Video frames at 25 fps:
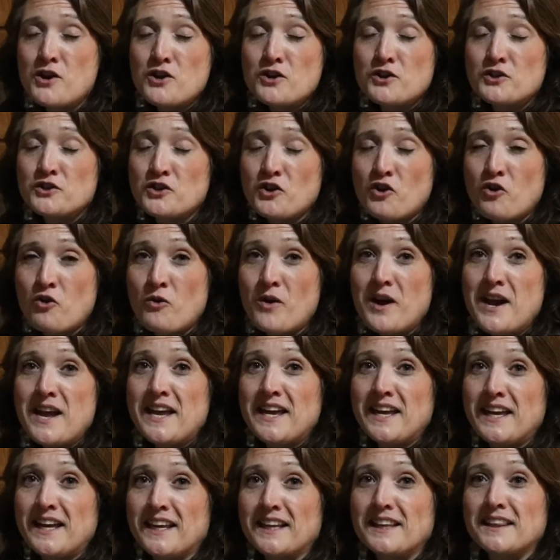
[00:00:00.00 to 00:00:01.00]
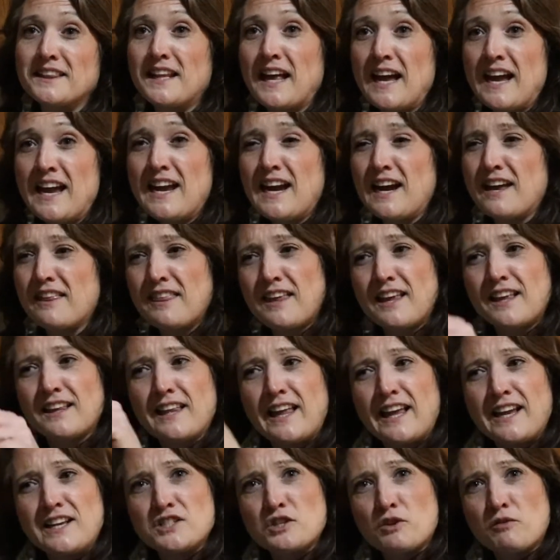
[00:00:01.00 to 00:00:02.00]
So hit like, I think
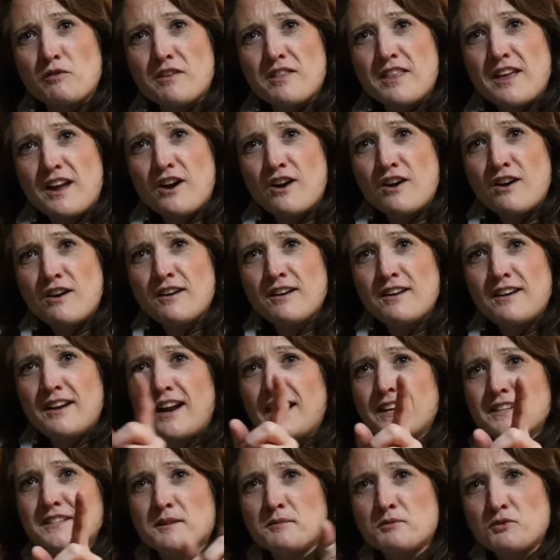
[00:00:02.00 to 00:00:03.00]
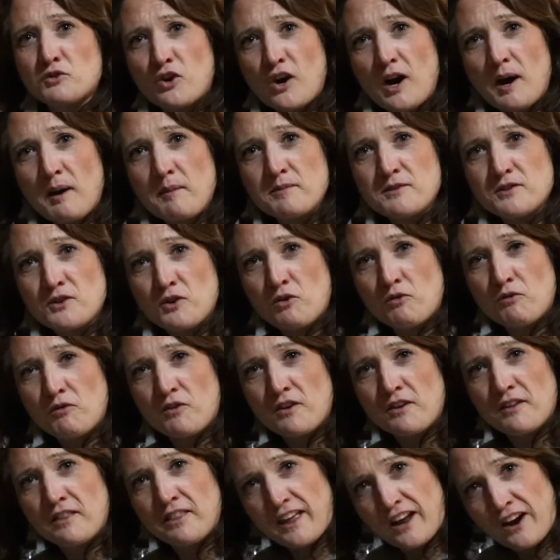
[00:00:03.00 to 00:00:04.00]
like's over there, and subscribe's
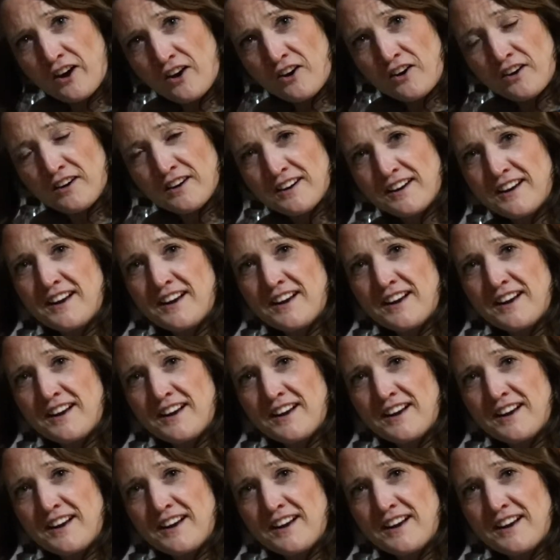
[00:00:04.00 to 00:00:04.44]
over there.